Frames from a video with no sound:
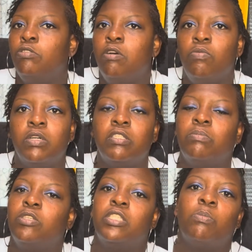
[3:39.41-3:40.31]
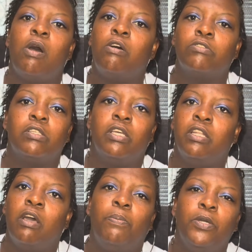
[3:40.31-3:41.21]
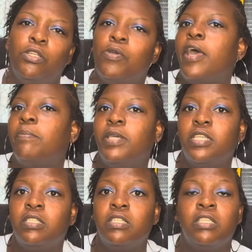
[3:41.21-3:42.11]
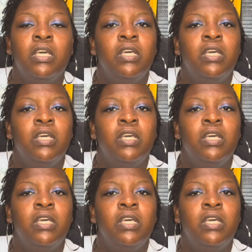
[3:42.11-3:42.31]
You don't want something small to end up putting you out of business.